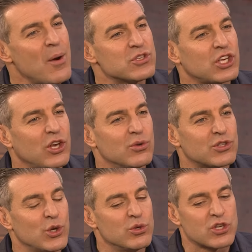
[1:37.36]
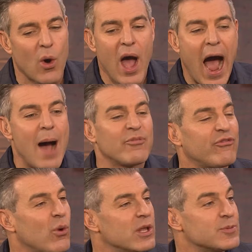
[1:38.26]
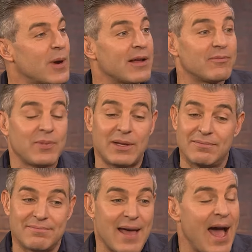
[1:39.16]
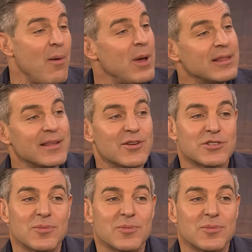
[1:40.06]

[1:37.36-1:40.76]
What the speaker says: That was cute, too. So I'm for this, but Al might think there's